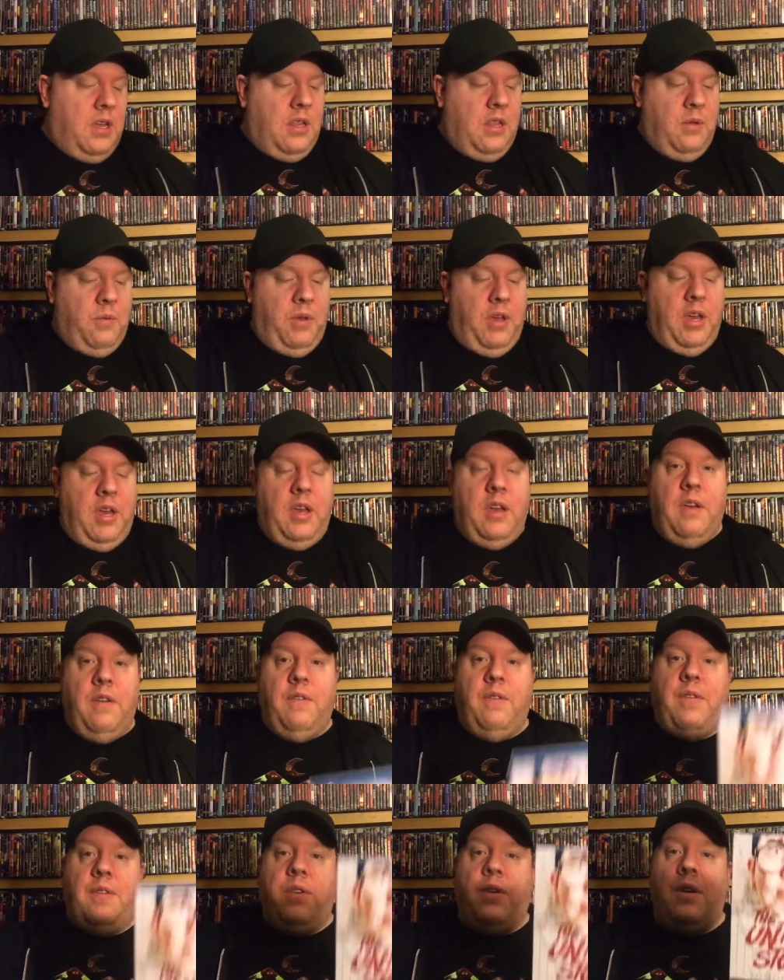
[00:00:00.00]
Then we
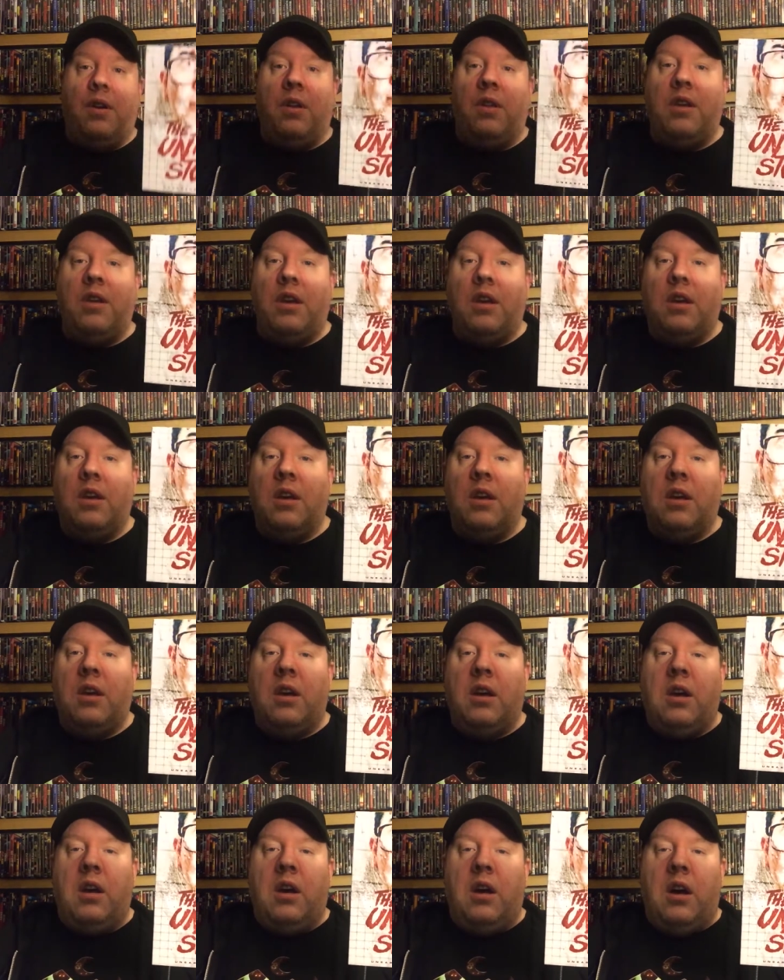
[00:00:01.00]
have the
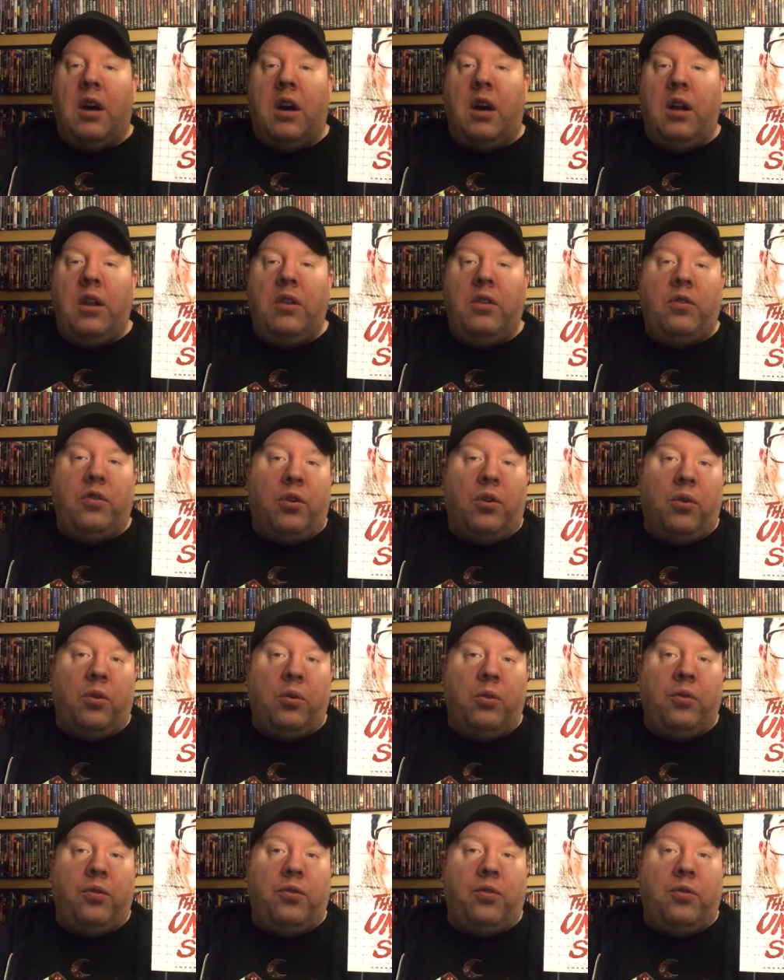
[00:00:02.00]
Untold